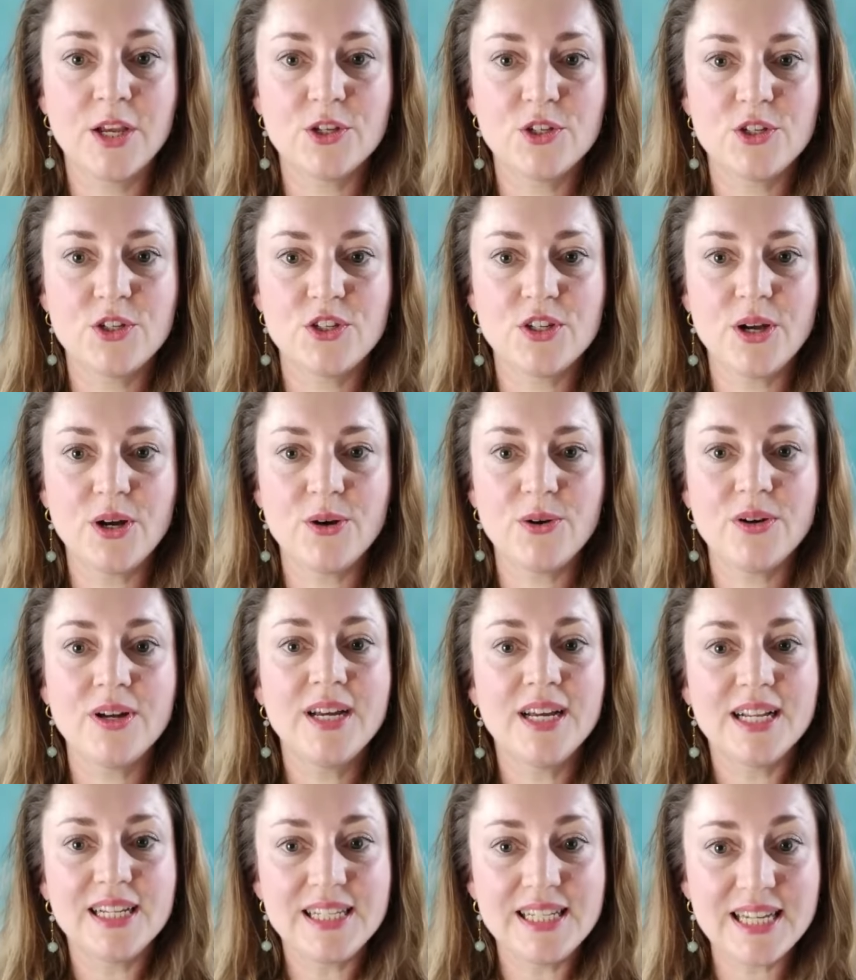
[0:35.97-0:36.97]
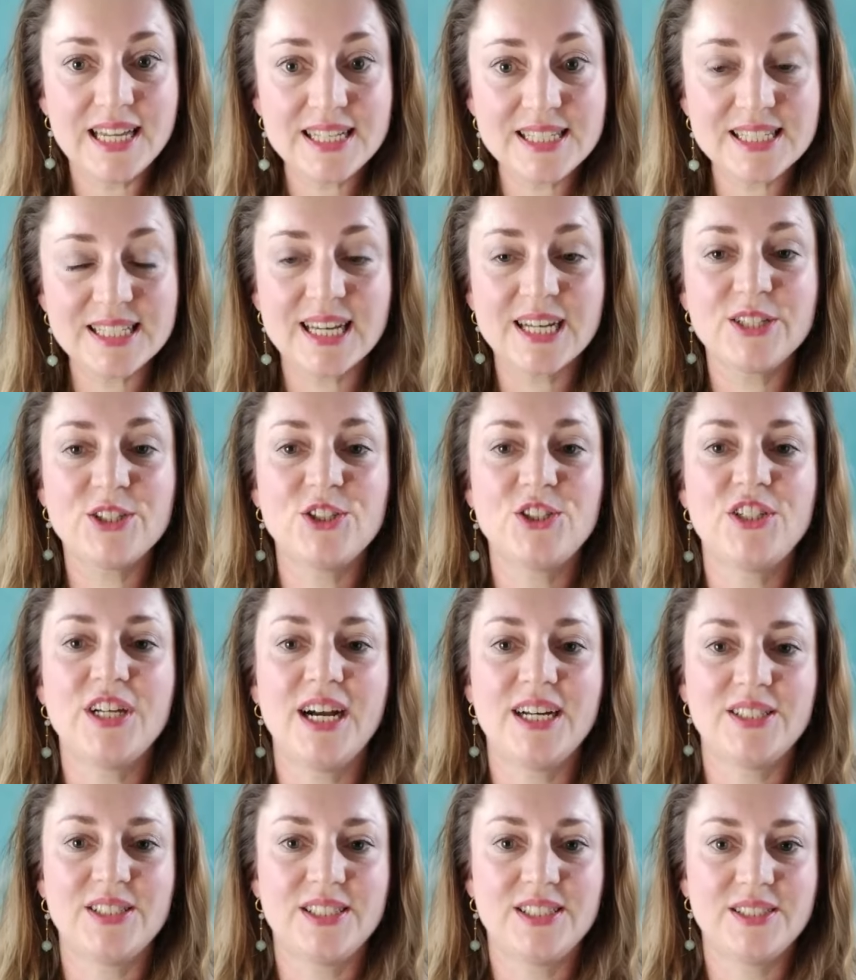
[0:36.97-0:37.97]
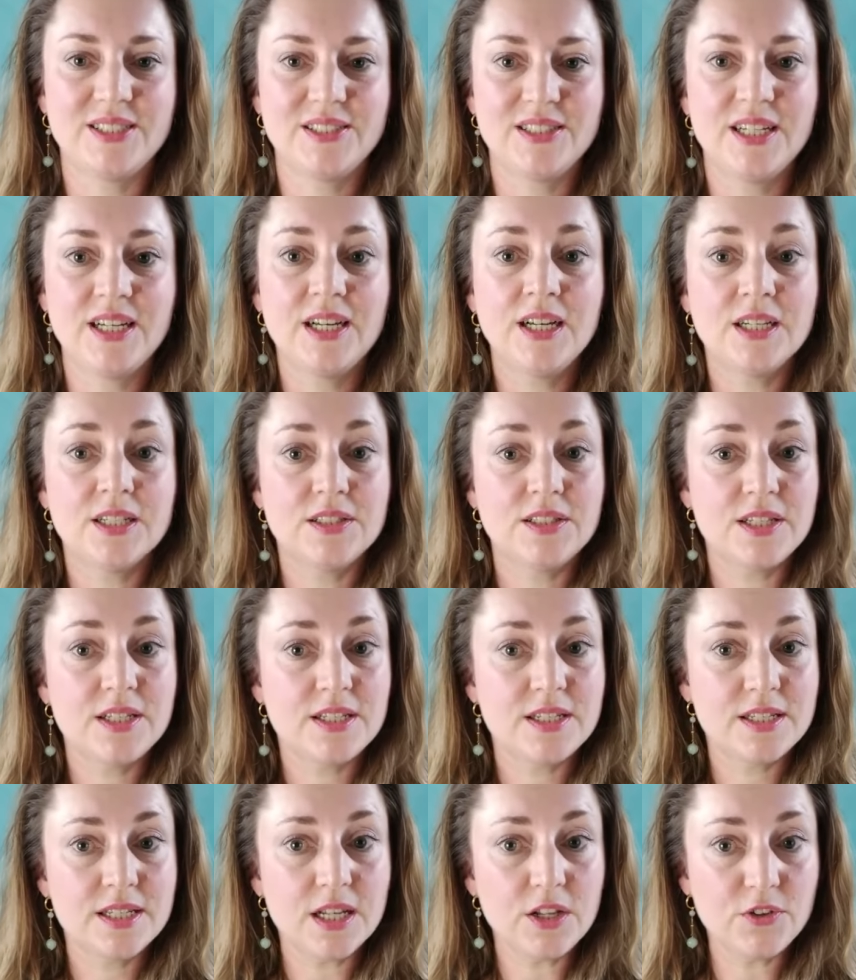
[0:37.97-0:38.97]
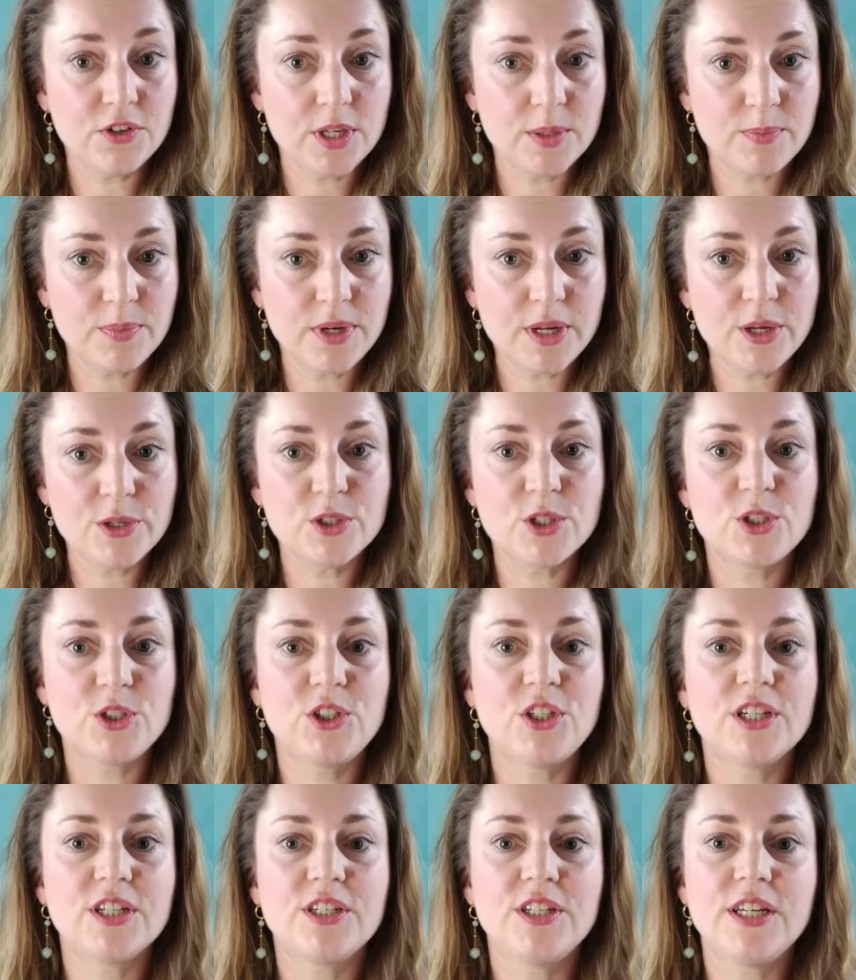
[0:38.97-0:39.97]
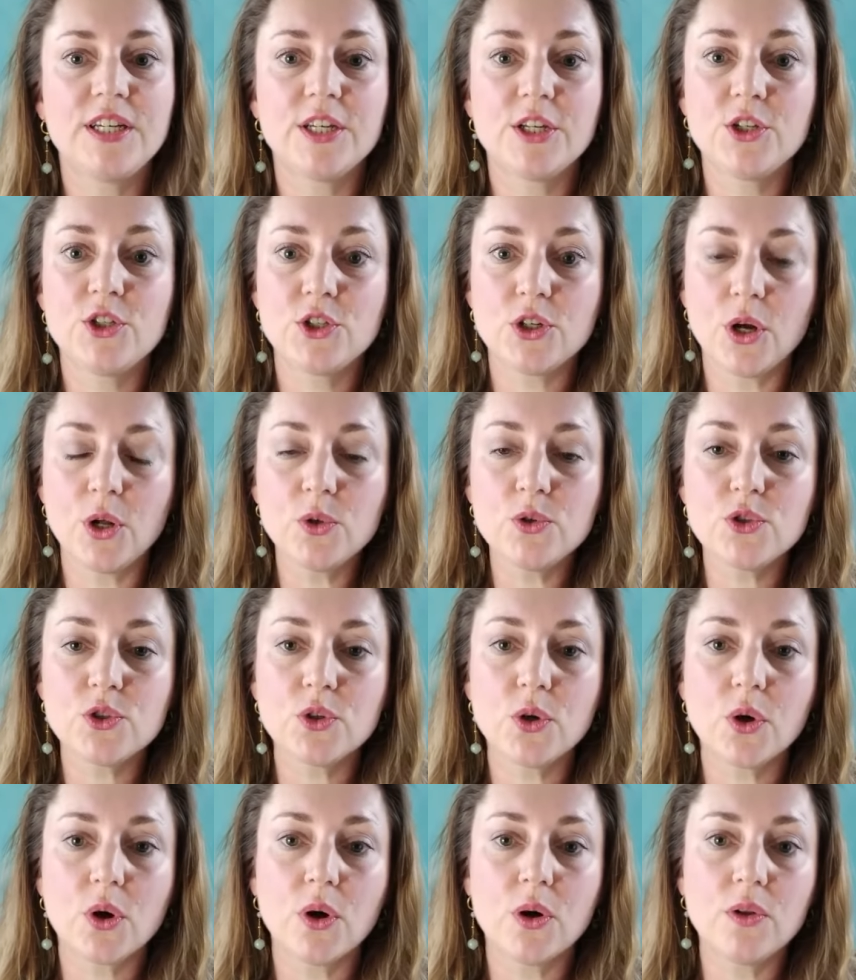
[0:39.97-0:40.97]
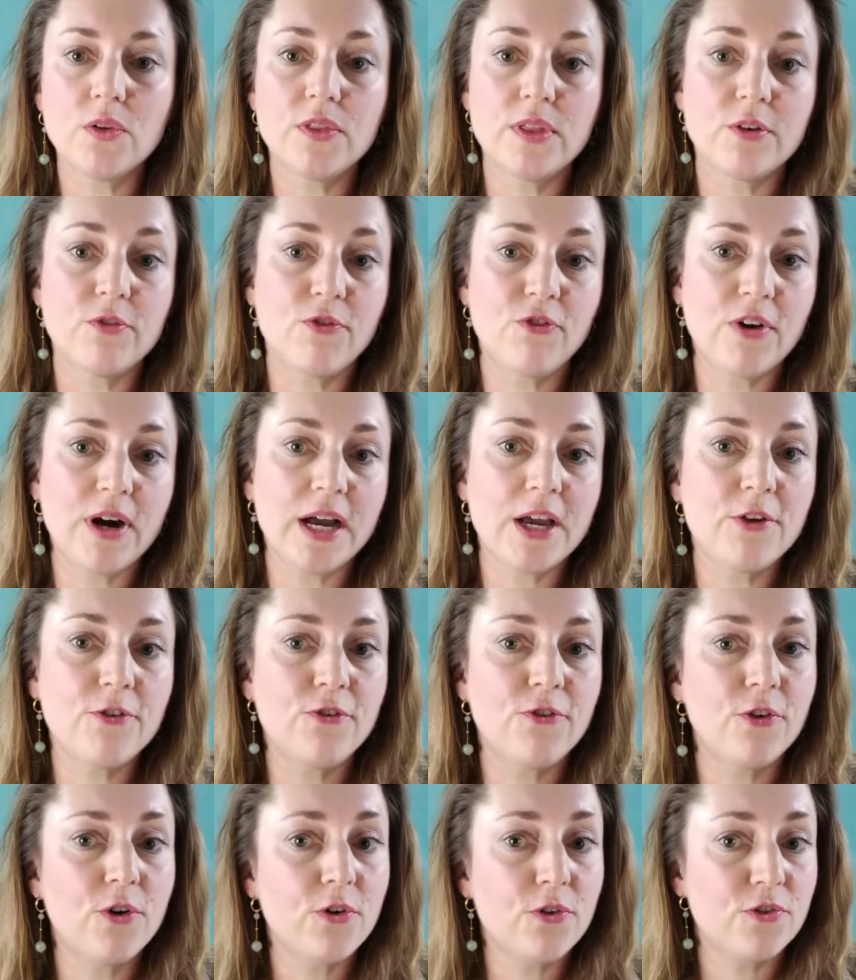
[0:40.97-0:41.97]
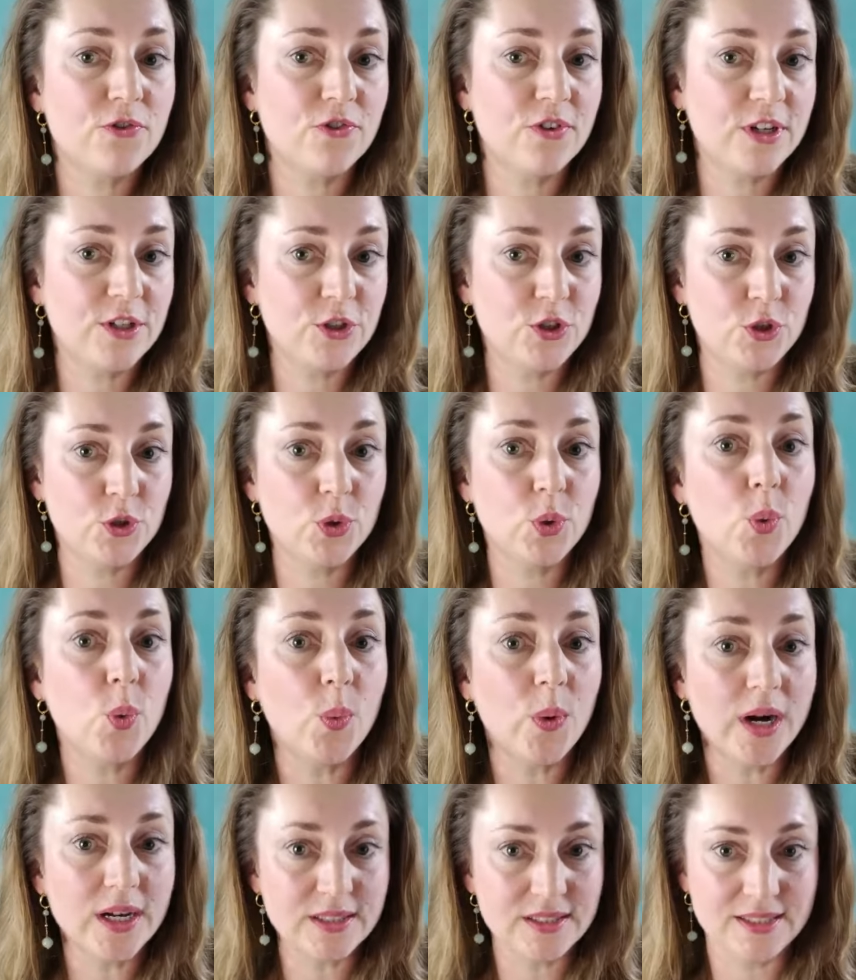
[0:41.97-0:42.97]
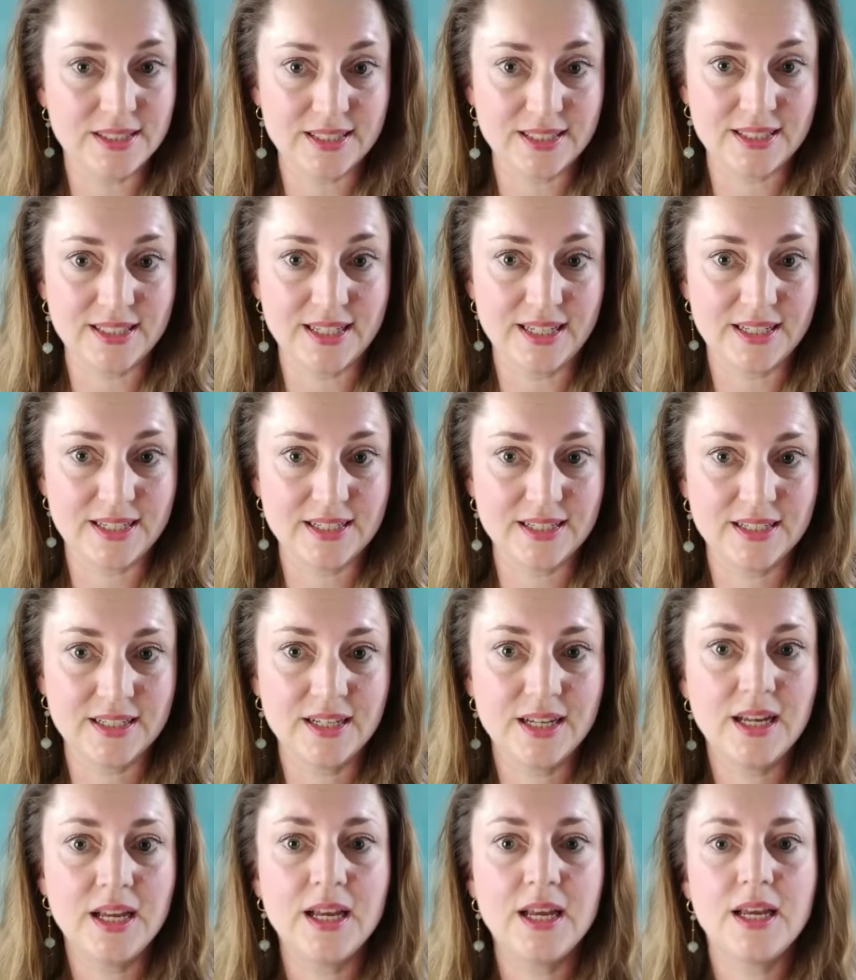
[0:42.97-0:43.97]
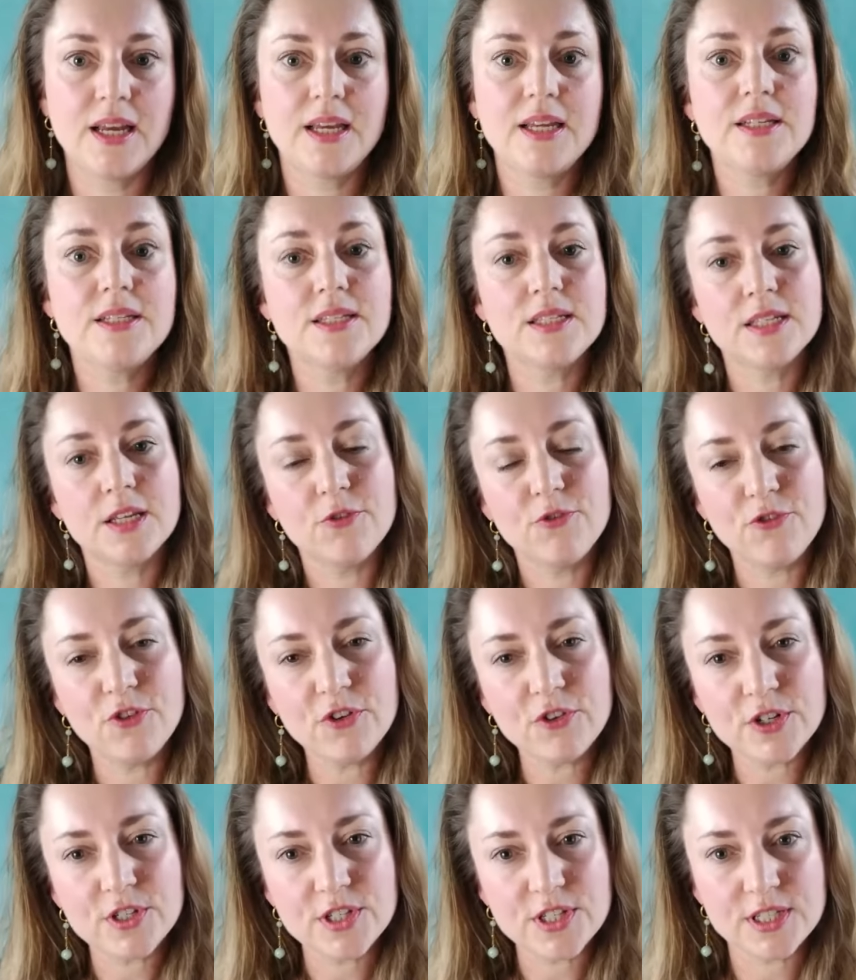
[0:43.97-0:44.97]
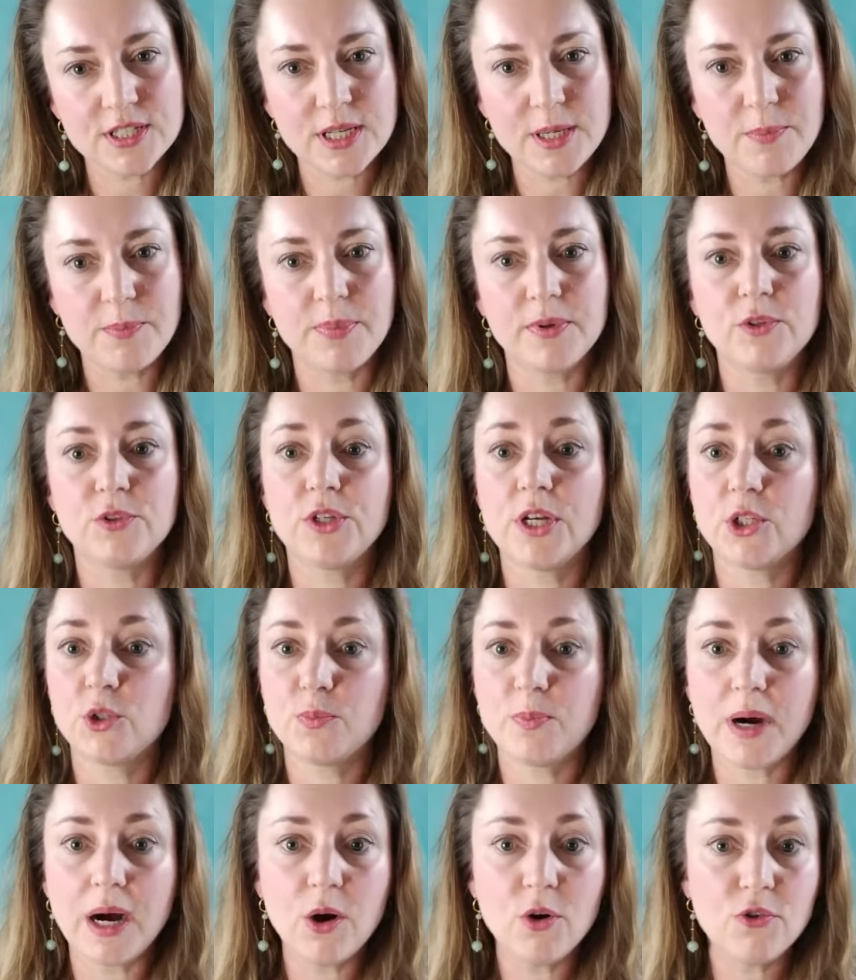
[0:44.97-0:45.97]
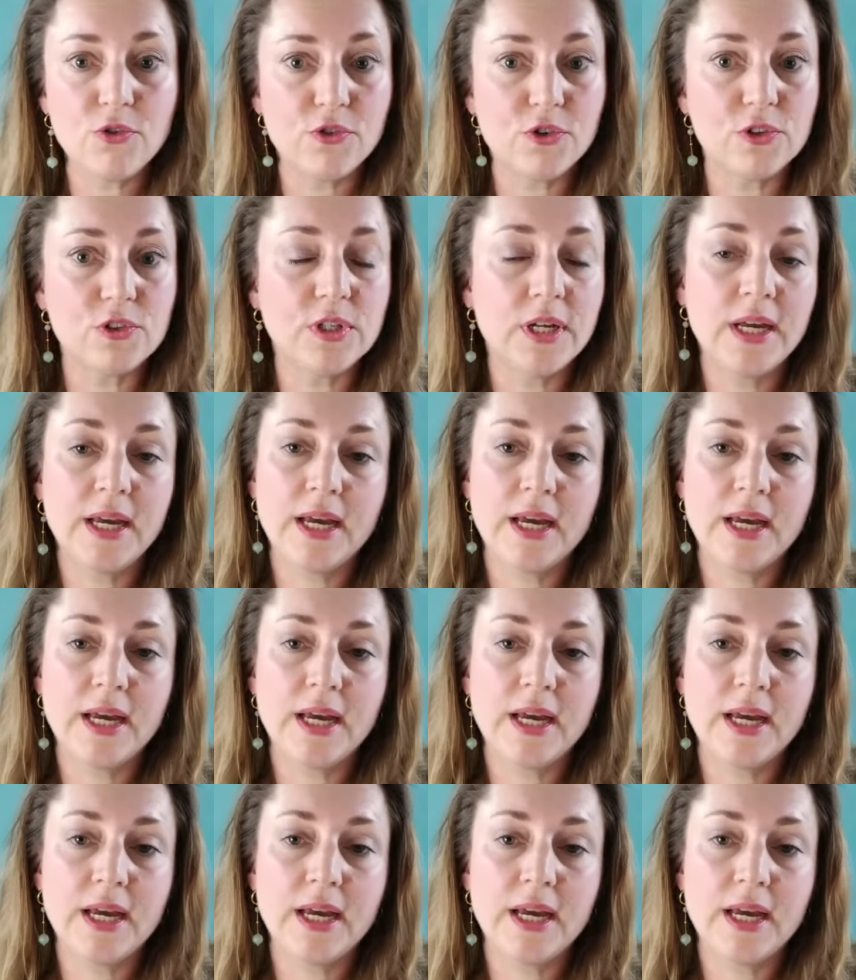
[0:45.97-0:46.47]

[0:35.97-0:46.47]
So, let's get started! This self-hypnosis technique is also called the five-four-three-two-one technique. It's very simple yet powerful